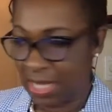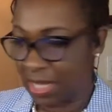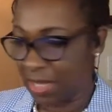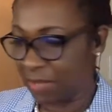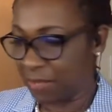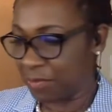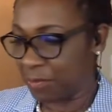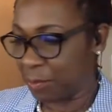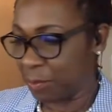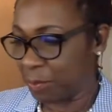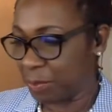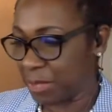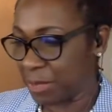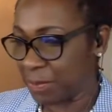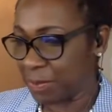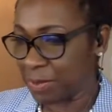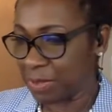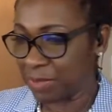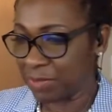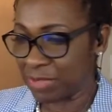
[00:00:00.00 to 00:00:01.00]
of
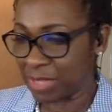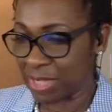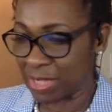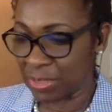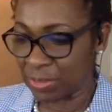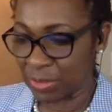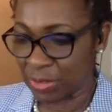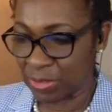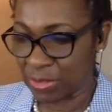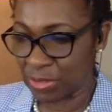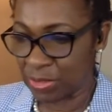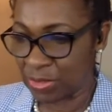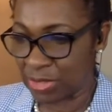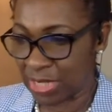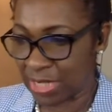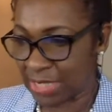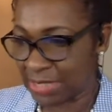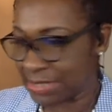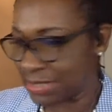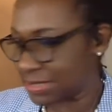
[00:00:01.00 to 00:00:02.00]
people of color in the
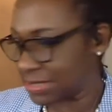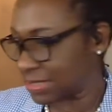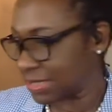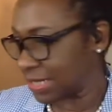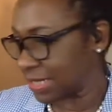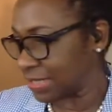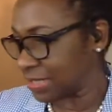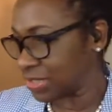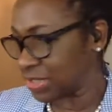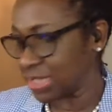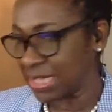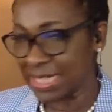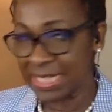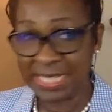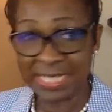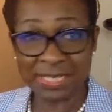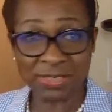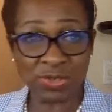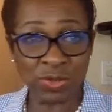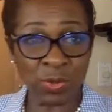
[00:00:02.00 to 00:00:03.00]
United States
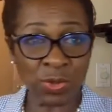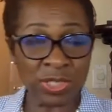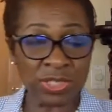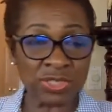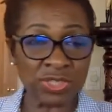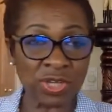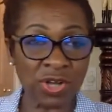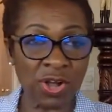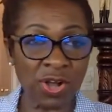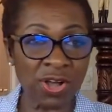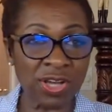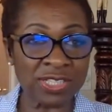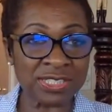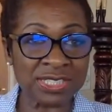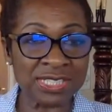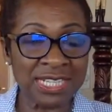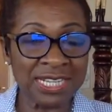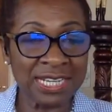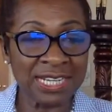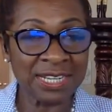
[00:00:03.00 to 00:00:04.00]
is going to
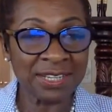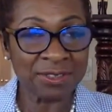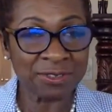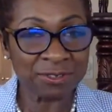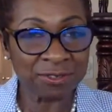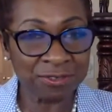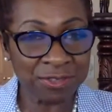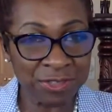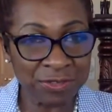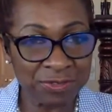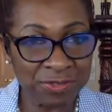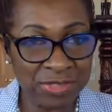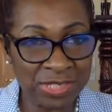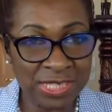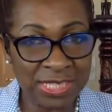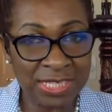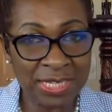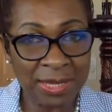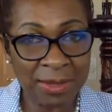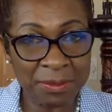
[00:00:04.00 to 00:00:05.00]
cost
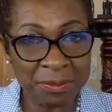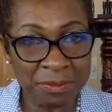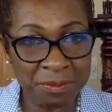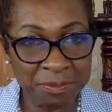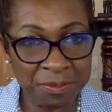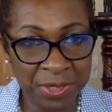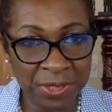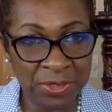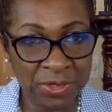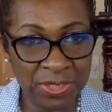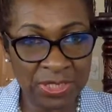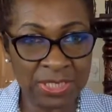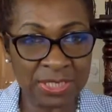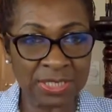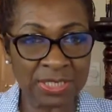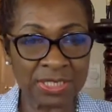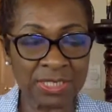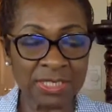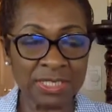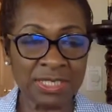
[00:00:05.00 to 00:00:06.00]
$50
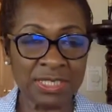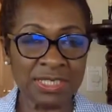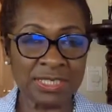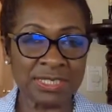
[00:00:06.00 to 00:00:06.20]
billion.